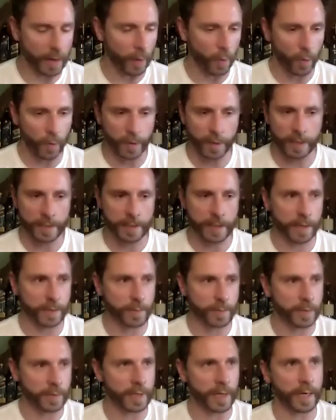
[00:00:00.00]
all of these guys
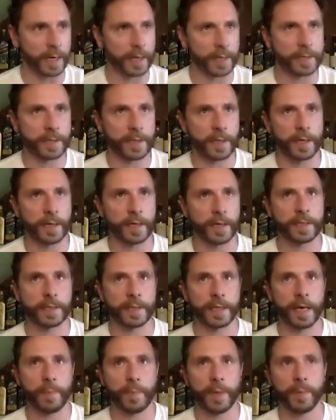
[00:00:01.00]
will say it, is to
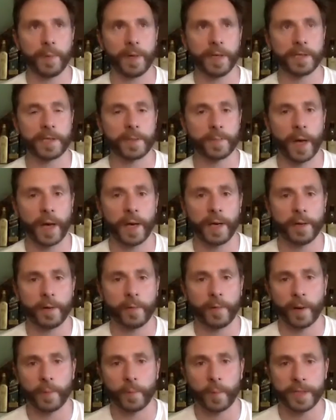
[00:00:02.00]
get people inspired
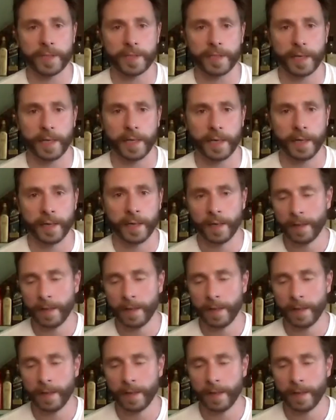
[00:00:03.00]
around whiskey,